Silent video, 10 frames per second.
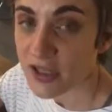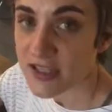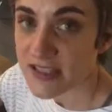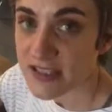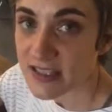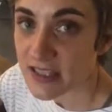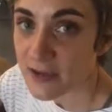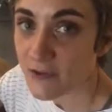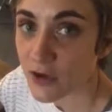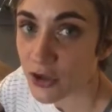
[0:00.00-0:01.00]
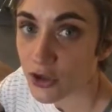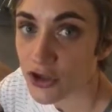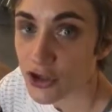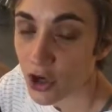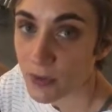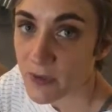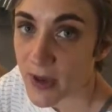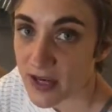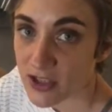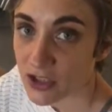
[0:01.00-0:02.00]
gonna give your Sharpie
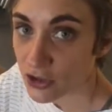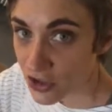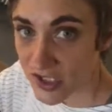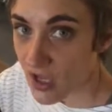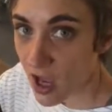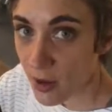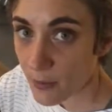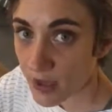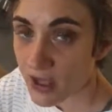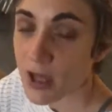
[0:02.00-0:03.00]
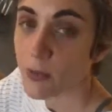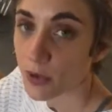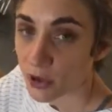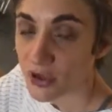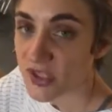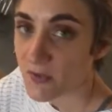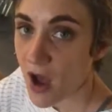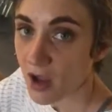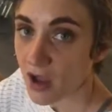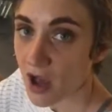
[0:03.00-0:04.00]
back to your sub, put your
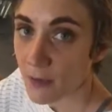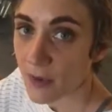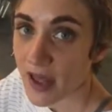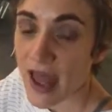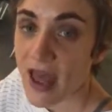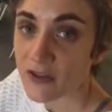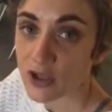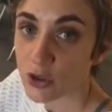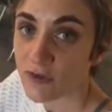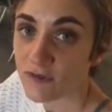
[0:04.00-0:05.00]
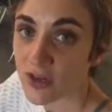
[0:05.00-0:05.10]
smock up, and then you can